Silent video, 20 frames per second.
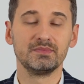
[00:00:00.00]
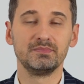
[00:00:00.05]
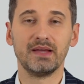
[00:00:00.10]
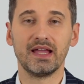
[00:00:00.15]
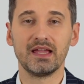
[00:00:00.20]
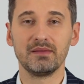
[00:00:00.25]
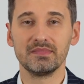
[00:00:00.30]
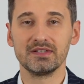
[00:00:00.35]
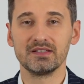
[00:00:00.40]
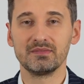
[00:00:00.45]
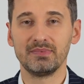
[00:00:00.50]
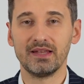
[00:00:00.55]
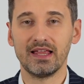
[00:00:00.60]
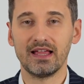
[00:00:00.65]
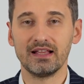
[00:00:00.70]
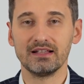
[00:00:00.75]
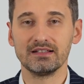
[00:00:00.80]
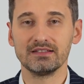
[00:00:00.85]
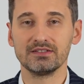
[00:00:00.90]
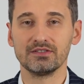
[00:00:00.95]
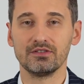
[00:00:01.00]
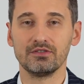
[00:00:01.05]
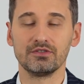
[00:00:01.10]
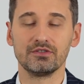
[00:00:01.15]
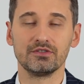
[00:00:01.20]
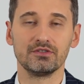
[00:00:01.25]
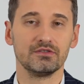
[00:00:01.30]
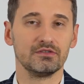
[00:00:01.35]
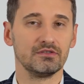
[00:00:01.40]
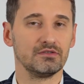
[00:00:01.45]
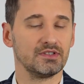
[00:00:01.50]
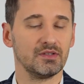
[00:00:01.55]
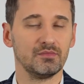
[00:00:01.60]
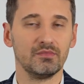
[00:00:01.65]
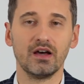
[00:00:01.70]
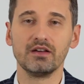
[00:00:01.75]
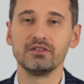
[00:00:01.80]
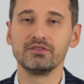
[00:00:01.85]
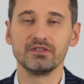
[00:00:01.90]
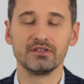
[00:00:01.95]
payment plans or some
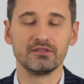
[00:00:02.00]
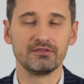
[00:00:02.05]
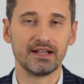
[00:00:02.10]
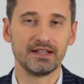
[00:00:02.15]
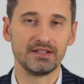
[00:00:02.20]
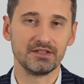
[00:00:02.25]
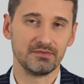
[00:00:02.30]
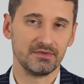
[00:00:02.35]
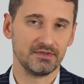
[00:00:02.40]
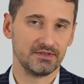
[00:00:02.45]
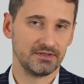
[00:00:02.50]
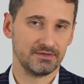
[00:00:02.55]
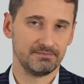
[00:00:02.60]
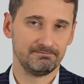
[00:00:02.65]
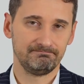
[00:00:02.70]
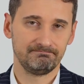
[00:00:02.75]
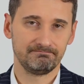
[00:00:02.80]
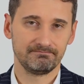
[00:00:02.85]
other arrangements.